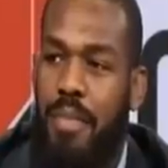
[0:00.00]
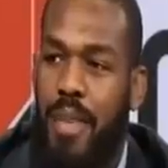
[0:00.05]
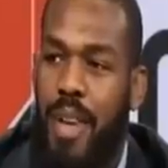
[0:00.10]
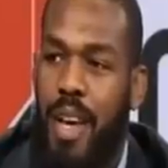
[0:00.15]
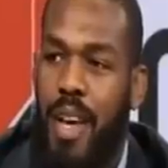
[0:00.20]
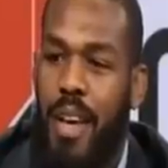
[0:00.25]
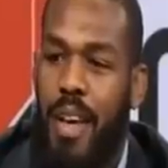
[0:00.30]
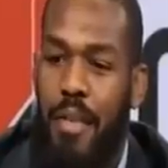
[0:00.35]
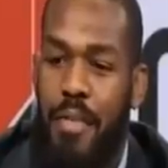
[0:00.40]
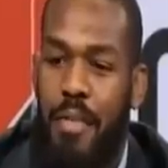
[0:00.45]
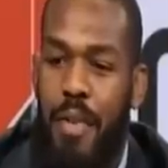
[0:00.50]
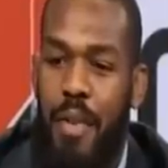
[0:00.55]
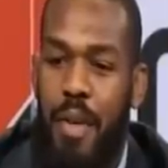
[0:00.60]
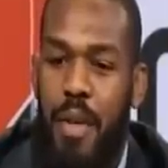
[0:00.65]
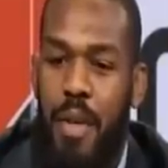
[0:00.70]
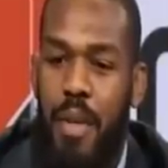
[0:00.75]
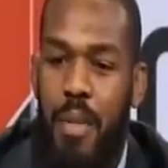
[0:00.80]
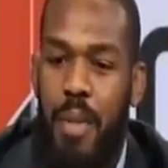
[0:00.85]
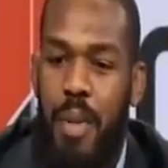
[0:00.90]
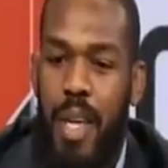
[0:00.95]
I
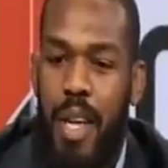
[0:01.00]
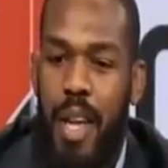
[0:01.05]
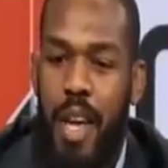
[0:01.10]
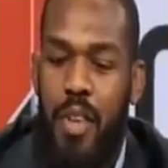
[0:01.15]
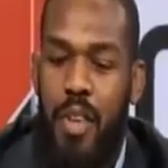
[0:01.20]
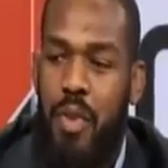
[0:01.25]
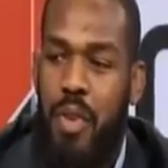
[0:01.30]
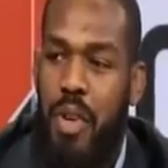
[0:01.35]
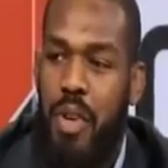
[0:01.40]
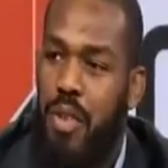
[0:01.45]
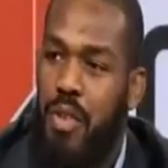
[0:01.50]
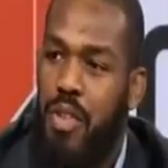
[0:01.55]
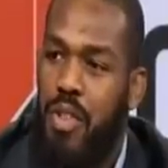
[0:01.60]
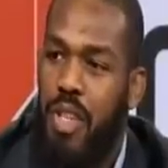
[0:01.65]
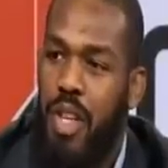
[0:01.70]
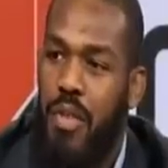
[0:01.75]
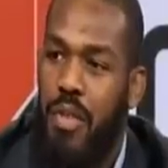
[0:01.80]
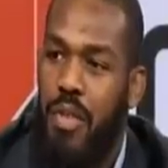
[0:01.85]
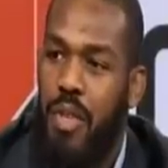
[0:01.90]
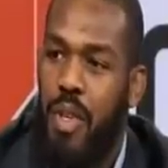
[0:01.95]
feel my natural energy
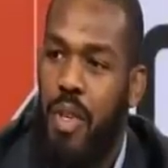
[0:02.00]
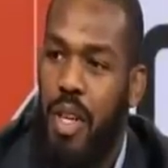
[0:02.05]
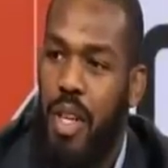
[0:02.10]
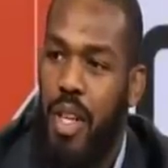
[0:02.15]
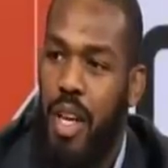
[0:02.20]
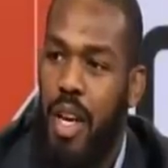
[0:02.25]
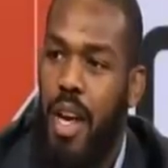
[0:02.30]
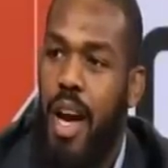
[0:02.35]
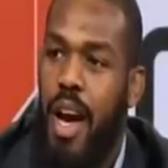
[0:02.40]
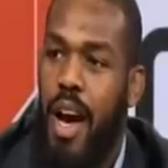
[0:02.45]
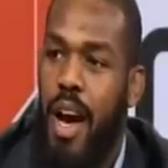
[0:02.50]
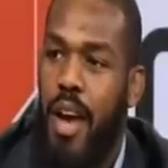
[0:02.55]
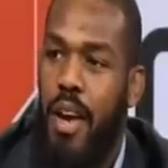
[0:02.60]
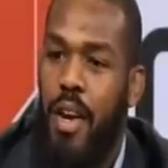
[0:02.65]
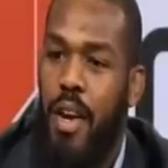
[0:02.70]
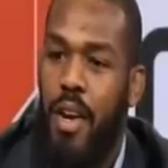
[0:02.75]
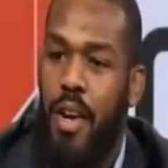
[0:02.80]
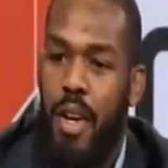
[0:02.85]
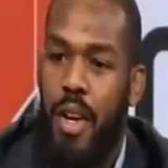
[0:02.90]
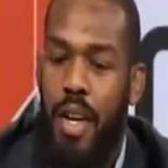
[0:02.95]
levels are a lot
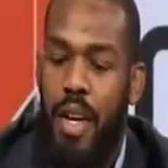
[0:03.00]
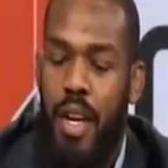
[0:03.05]
higher.